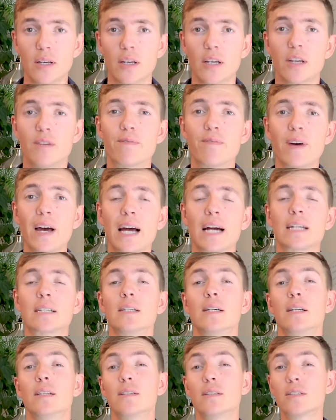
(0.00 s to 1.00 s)
In fact,
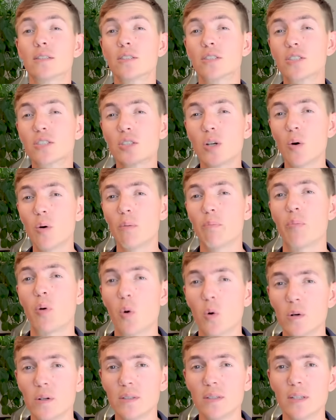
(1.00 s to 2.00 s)
this is so
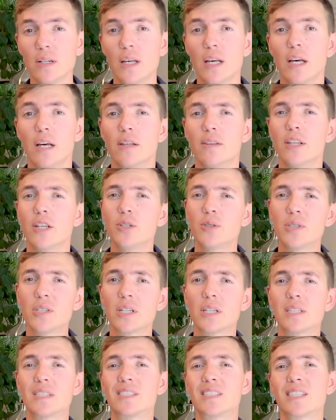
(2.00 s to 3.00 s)
important that you should
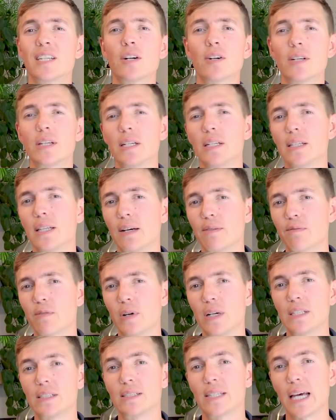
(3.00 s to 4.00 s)
consider getting that
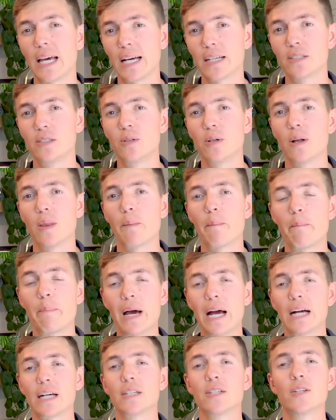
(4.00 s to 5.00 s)
phrase tattooed on the
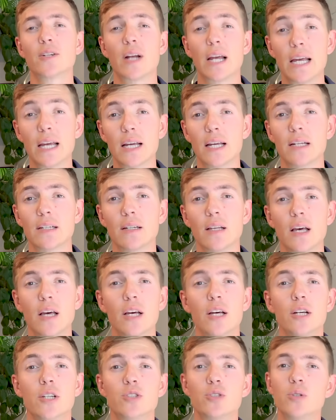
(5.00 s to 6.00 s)
back of your hand
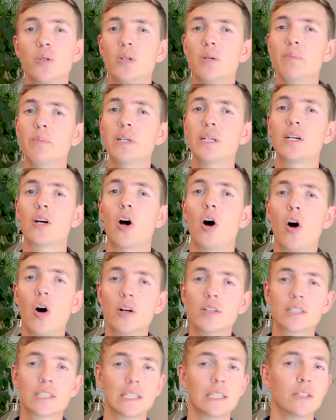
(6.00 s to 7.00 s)
so you can be
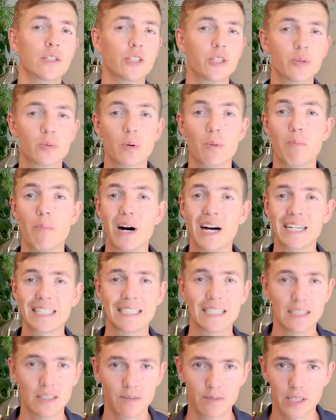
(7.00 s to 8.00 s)
constantly
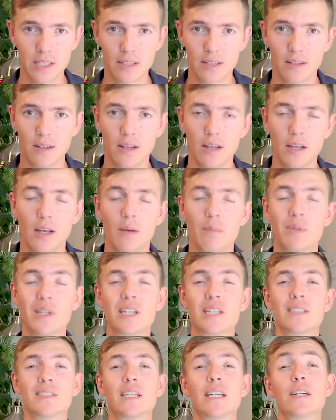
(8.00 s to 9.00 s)
reminded of it.
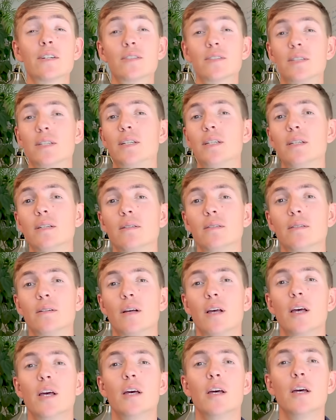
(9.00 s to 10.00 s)
Because here's the deal.
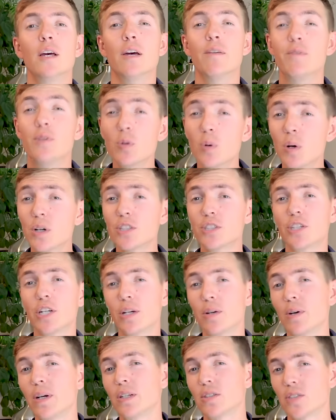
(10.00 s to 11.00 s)
If you want to
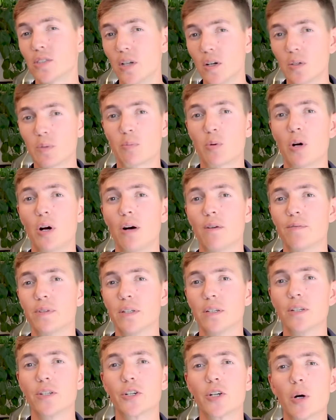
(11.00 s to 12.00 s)
generate a solid
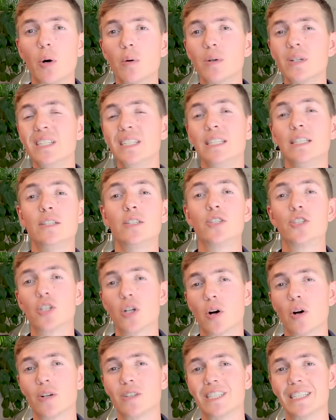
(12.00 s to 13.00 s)
profit, you're going to need to
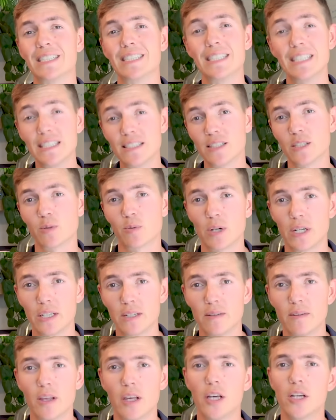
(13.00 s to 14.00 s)
charge a decent rate.
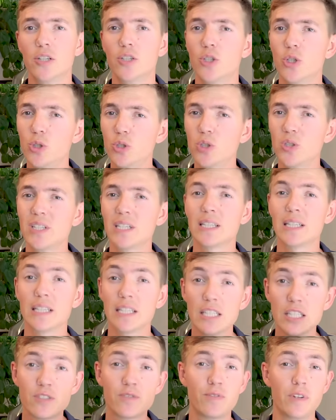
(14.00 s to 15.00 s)
Usually at
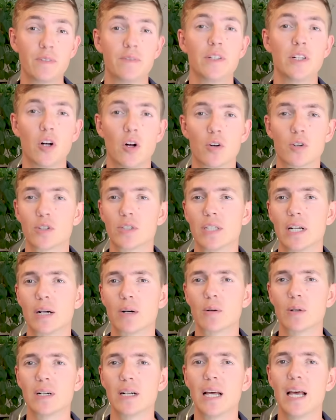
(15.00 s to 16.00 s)
least $50 an
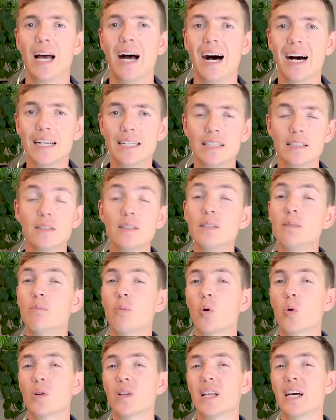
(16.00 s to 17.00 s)
hour, ideally
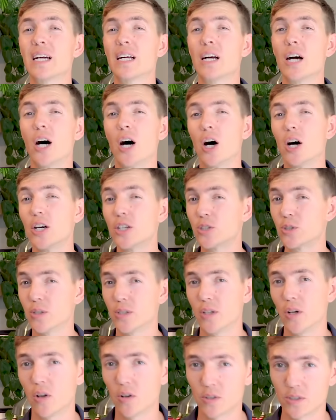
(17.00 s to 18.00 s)
more like
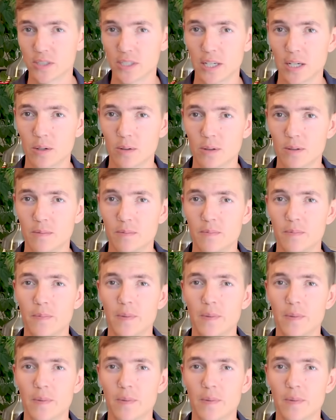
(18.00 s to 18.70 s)
$100 an hour.